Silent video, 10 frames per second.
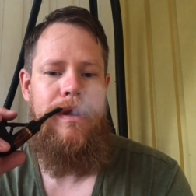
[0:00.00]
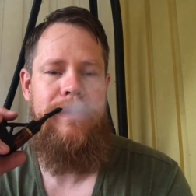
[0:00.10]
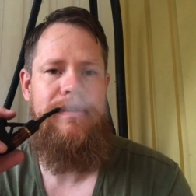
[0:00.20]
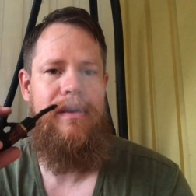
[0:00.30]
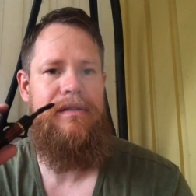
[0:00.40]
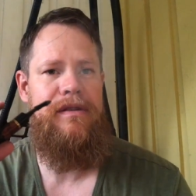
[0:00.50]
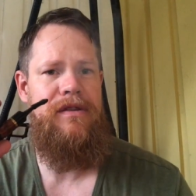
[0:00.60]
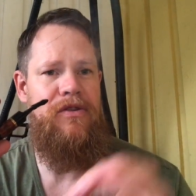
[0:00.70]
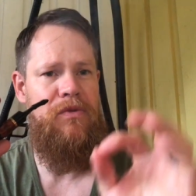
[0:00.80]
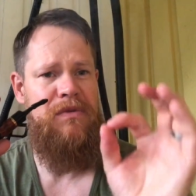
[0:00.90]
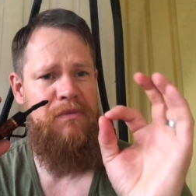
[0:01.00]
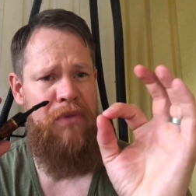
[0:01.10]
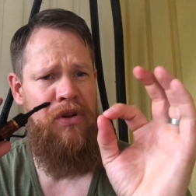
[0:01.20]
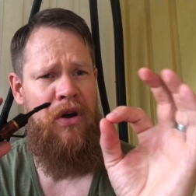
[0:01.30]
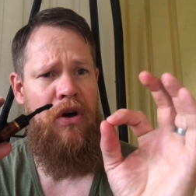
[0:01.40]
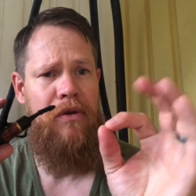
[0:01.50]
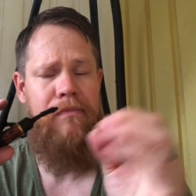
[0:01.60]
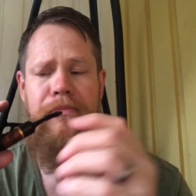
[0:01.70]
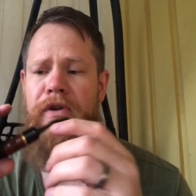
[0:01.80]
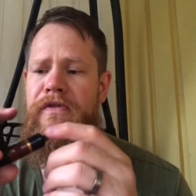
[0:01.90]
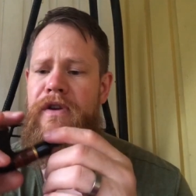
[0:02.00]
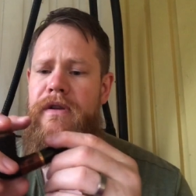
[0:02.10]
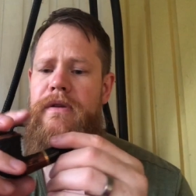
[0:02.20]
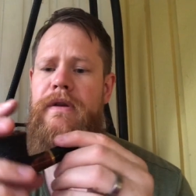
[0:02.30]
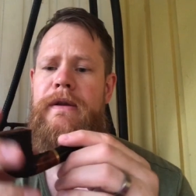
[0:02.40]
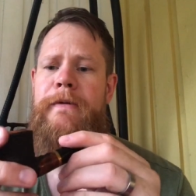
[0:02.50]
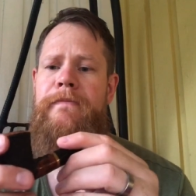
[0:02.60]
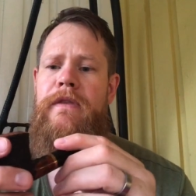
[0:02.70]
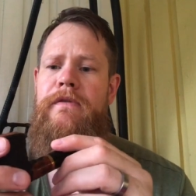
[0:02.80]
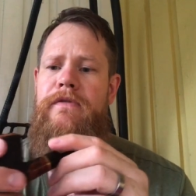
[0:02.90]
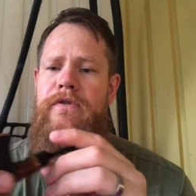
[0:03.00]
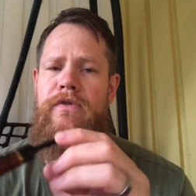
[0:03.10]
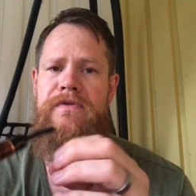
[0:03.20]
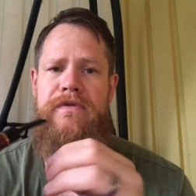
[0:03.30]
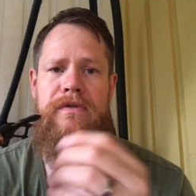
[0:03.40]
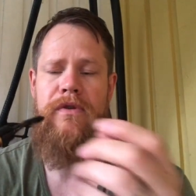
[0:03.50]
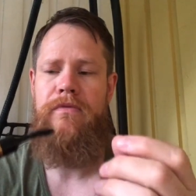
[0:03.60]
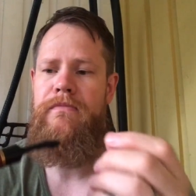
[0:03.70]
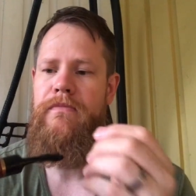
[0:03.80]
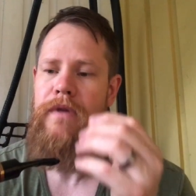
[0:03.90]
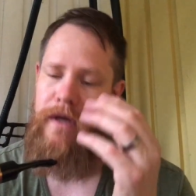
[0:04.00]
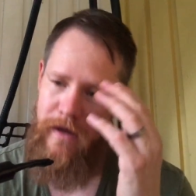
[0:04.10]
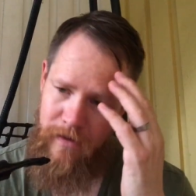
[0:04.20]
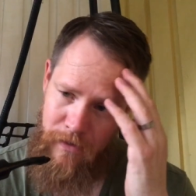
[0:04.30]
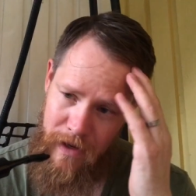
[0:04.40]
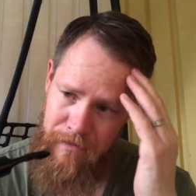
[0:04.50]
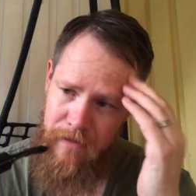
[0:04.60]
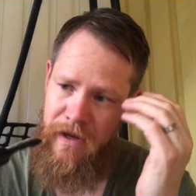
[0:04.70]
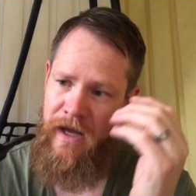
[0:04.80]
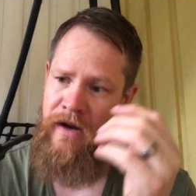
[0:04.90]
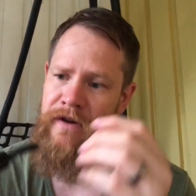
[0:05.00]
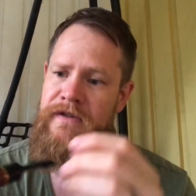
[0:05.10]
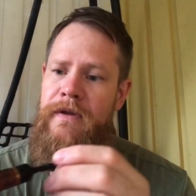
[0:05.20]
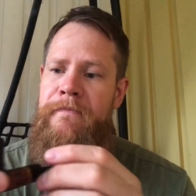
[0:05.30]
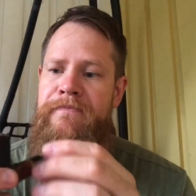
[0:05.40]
it's just spot on, perfect for those VaPer beginners.